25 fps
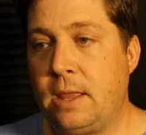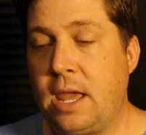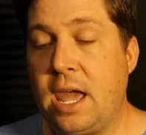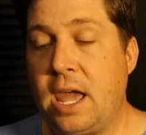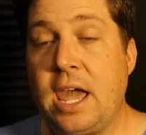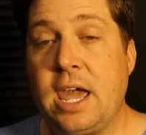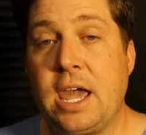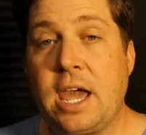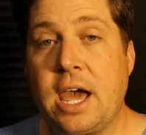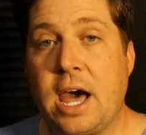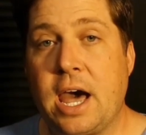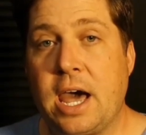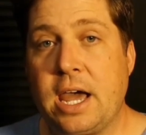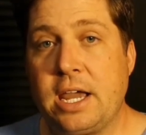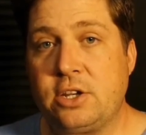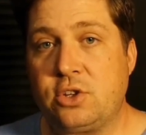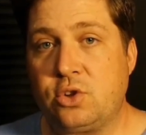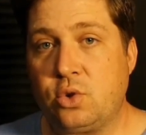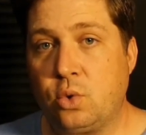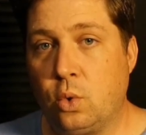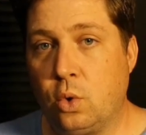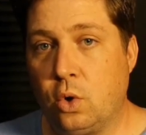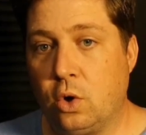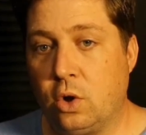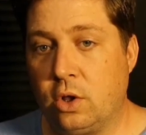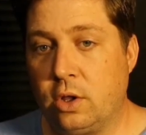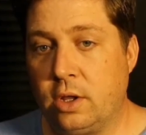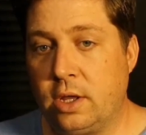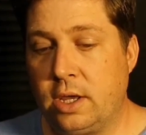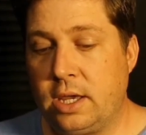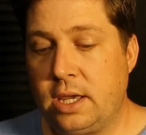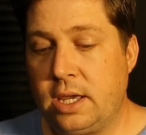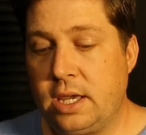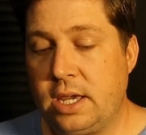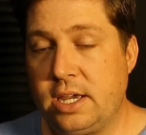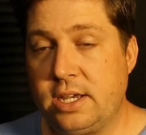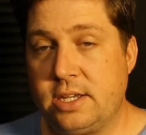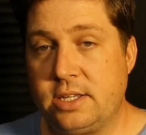AI tool
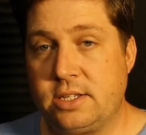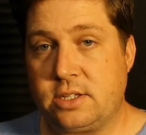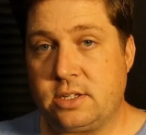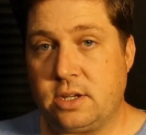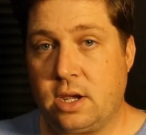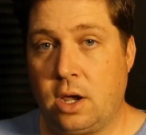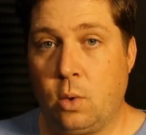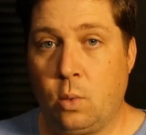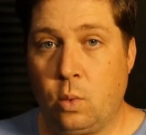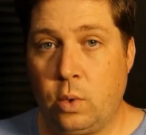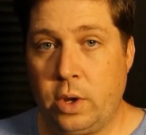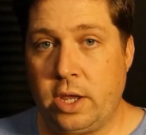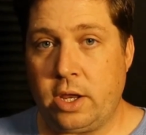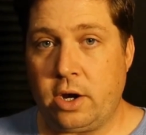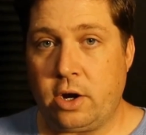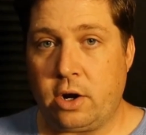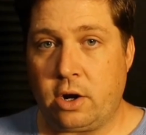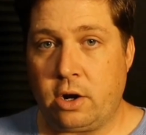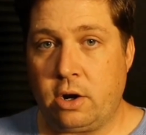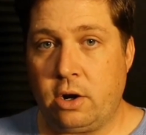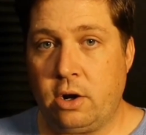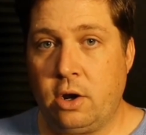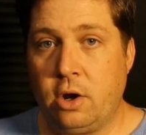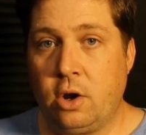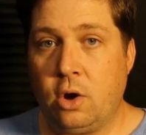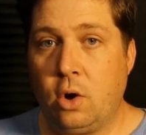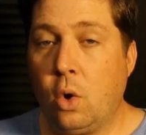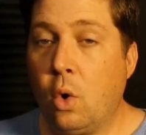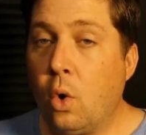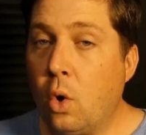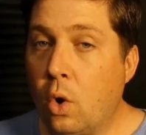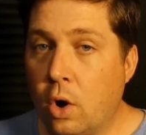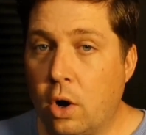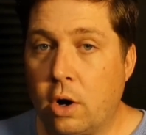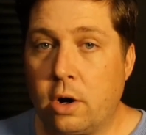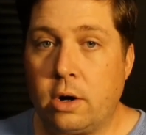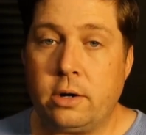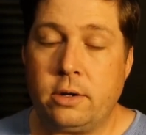is a winner
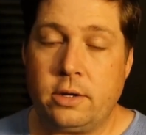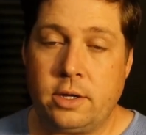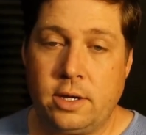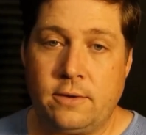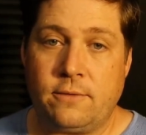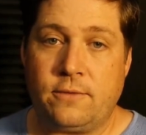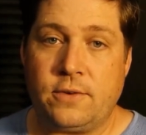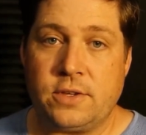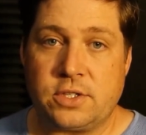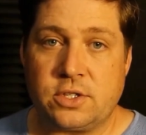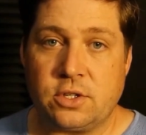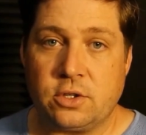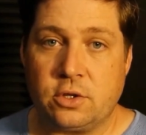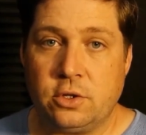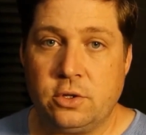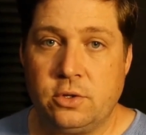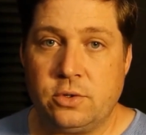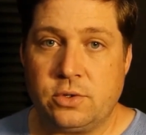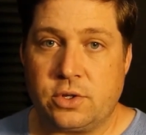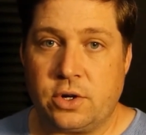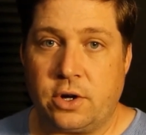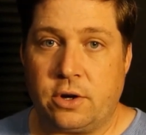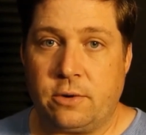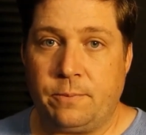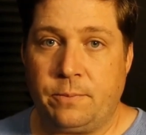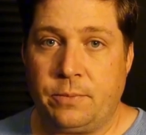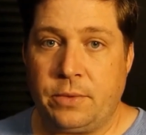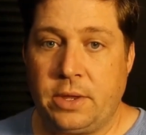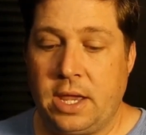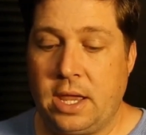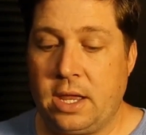or if it's a loser.